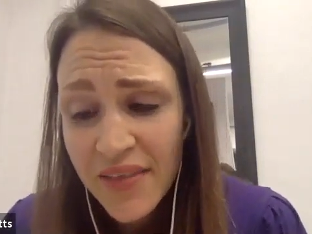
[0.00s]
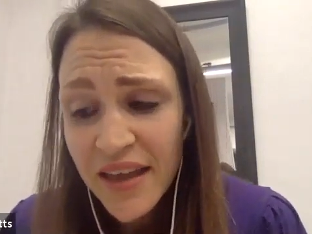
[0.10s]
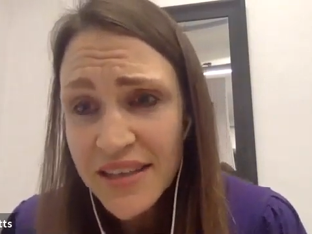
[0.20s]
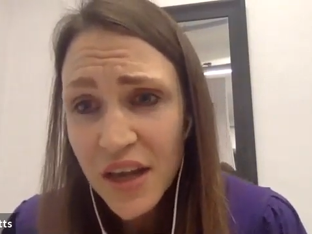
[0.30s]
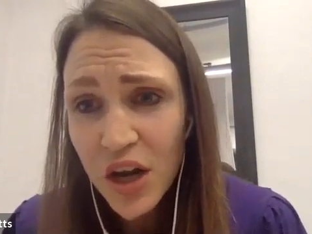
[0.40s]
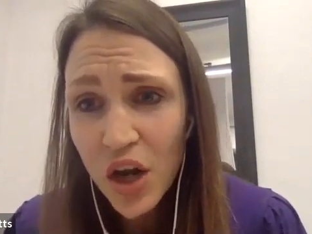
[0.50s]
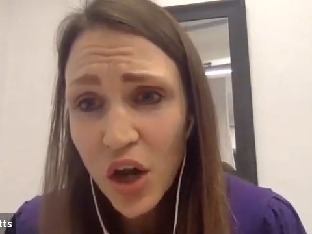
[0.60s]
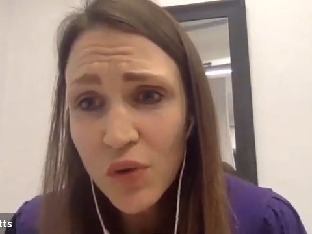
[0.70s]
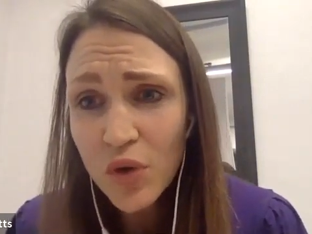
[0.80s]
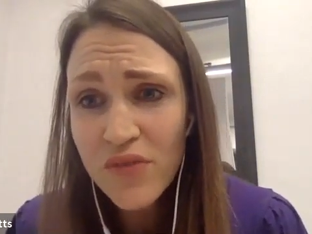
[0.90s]
There's a
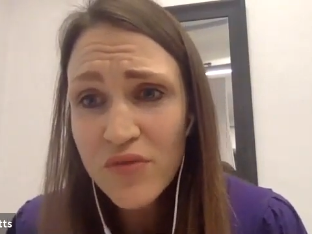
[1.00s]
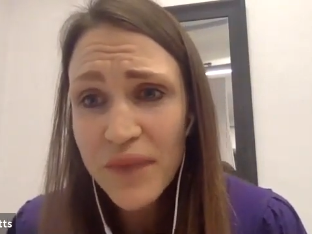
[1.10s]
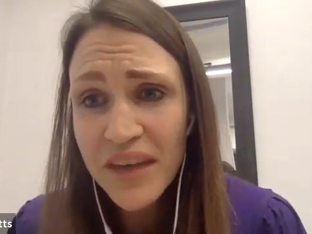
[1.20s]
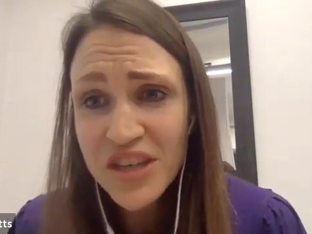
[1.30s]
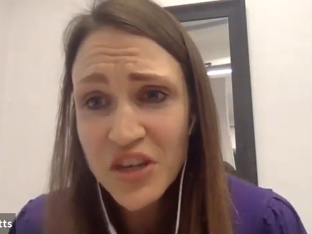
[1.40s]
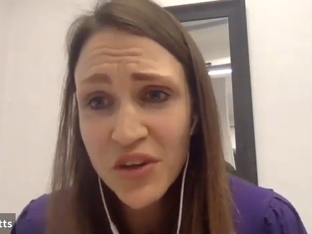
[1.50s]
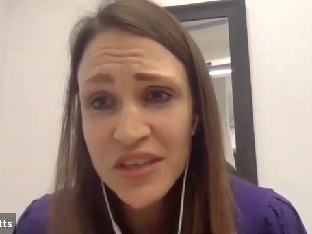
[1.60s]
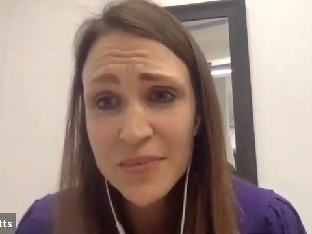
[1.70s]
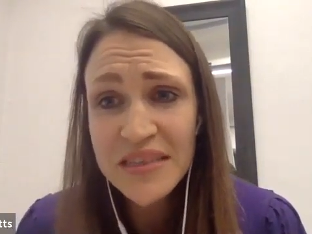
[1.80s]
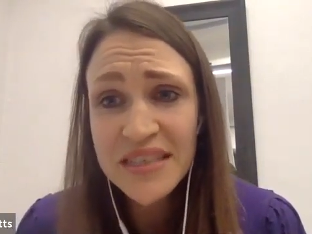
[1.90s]
lot more information on the
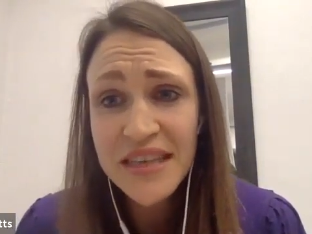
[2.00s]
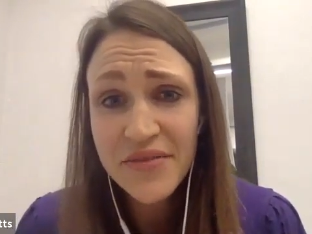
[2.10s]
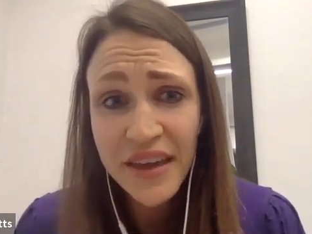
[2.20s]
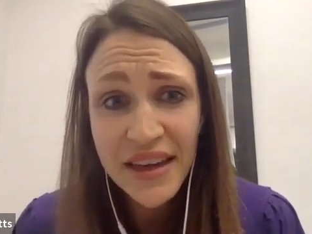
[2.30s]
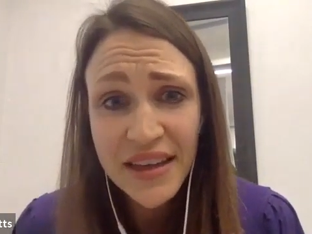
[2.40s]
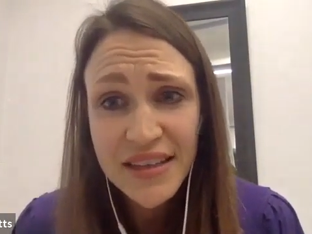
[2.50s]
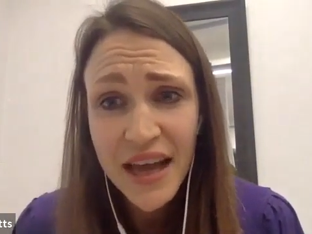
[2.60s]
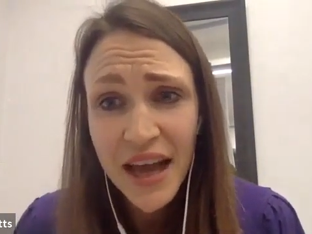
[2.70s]
specifics